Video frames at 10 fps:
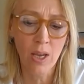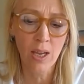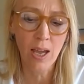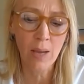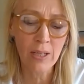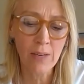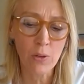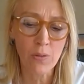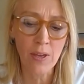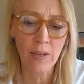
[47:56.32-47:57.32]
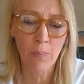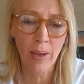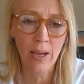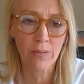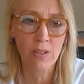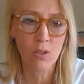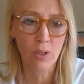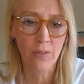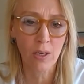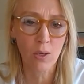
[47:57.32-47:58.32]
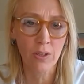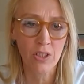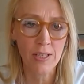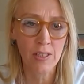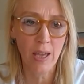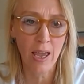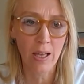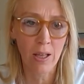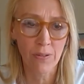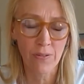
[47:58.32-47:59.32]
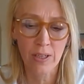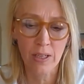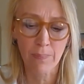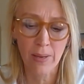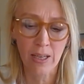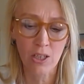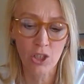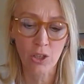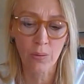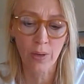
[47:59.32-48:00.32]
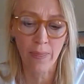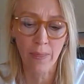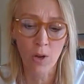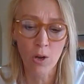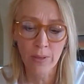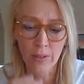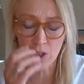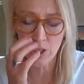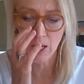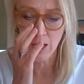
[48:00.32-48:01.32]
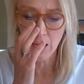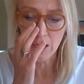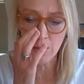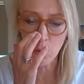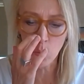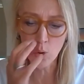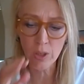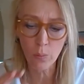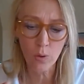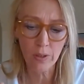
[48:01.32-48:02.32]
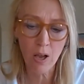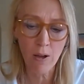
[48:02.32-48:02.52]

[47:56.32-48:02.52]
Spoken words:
I mean, if you think about sort of inequalities in health, a big issue at the moment, what kind